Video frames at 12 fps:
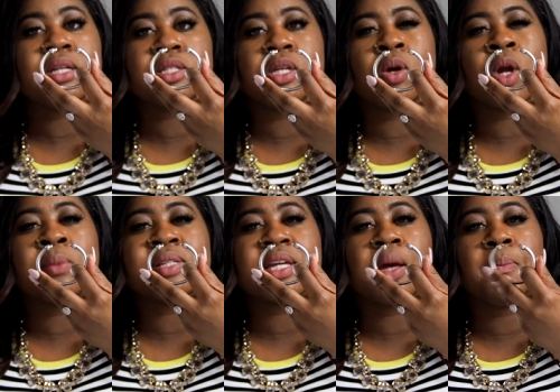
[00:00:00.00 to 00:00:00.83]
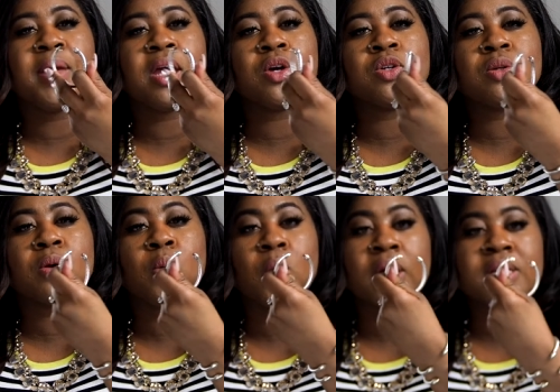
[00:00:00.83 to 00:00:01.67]
stone, almost like a pink
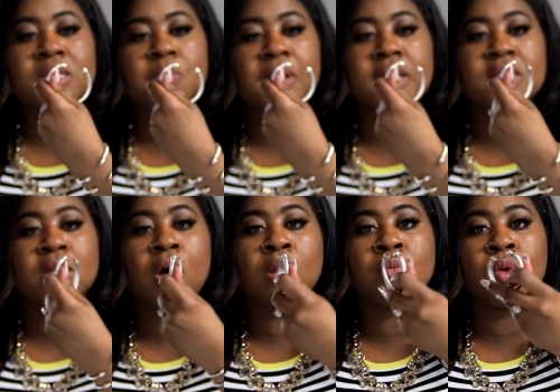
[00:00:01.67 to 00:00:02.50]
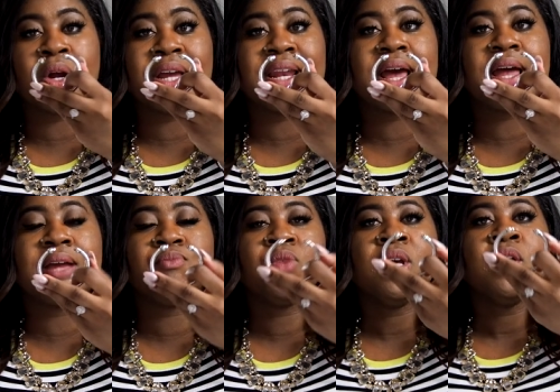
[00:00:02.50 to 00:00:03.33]
quartz, but it's called Morganite.
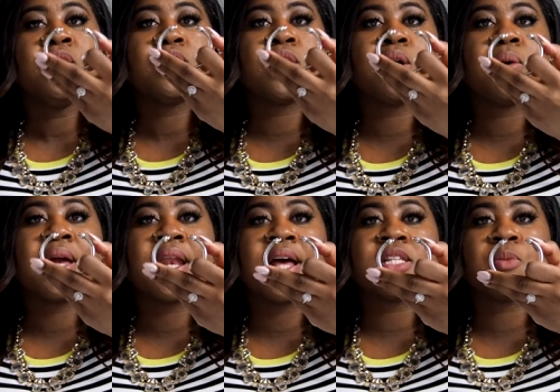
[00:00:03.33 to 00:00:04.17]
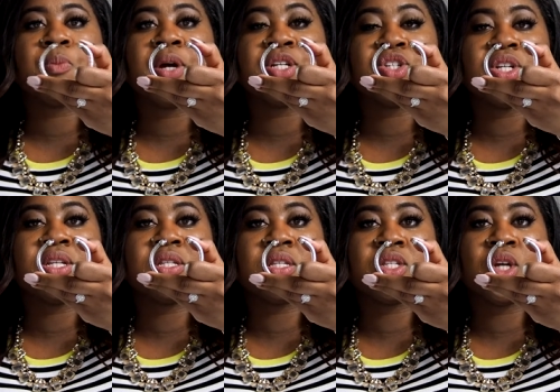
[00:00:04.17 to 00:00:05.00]
So it has a precious
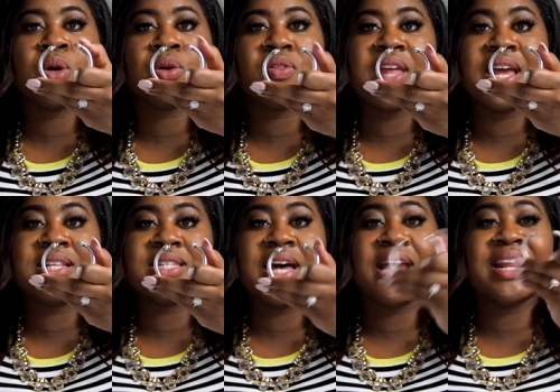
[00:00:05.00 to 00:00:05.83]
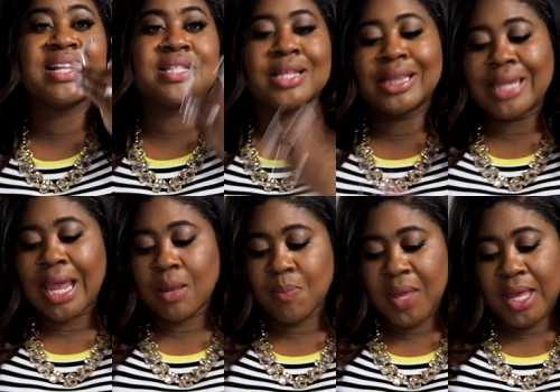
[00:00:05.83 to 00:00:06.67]
stone on the inside and it's a
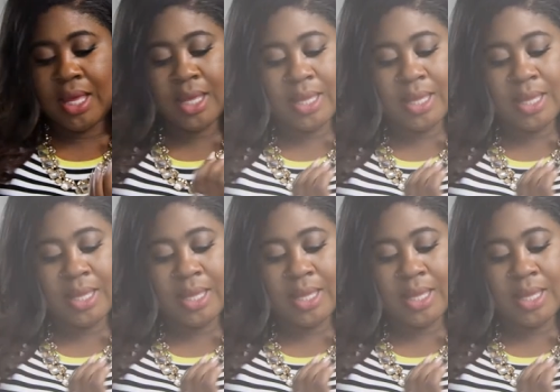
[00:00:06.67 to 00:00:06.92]
light pink.